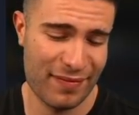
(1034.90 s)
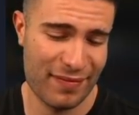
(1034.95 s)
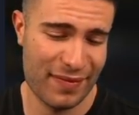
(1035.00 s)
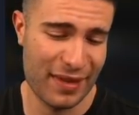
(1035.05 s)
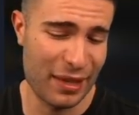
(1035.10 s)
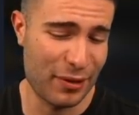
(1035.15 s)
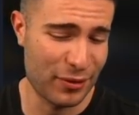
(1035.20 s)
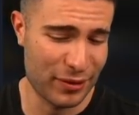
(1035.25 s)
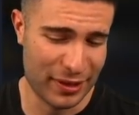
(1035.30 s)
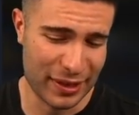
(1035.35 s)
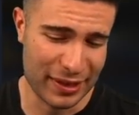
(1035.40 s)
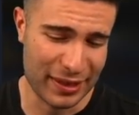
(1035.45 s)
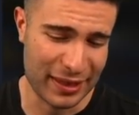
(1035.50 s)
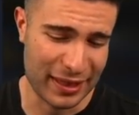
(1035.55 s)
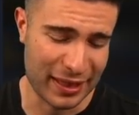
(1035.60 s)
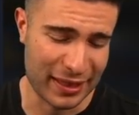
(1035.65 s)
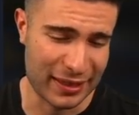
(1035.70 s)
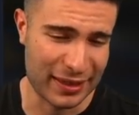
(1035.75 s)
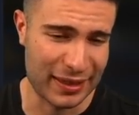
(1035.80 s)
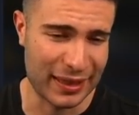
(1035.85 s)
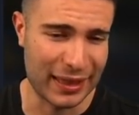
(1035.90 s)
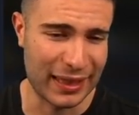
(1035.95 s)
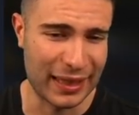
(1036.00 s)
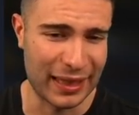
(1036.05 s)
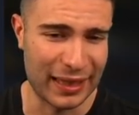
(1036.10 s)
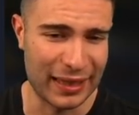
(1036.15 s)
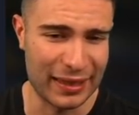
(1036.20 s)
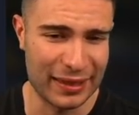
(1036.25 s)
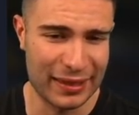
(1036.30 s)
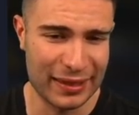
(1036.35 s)
that was disgusting,
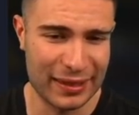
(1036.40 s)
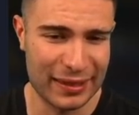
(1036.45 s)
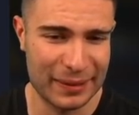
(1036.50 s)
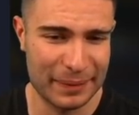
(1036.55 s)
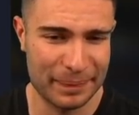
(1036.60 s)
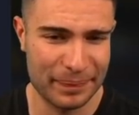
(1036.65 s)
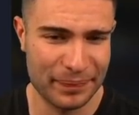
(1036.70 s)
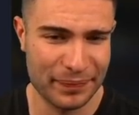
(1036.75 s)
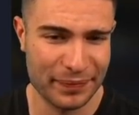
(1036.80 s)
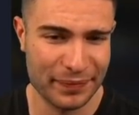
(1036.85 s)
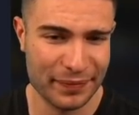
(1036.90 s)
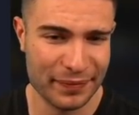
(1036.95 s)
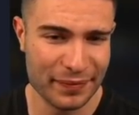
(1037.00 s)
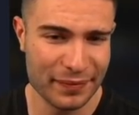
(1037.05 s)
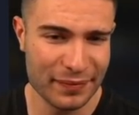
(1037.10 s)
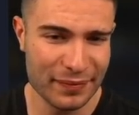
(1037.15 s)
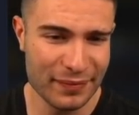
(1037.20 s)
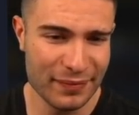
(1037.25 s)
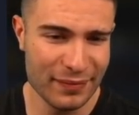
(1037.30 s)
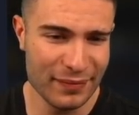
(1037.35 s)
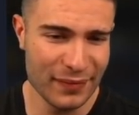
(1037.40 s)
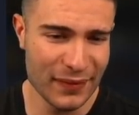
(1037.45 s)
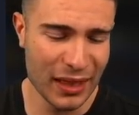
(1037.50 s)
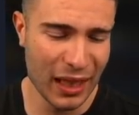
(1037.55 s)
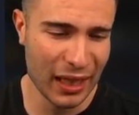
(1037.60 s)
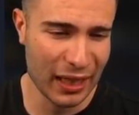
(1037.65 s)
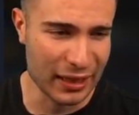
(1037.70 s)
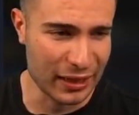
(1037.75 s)
guys. I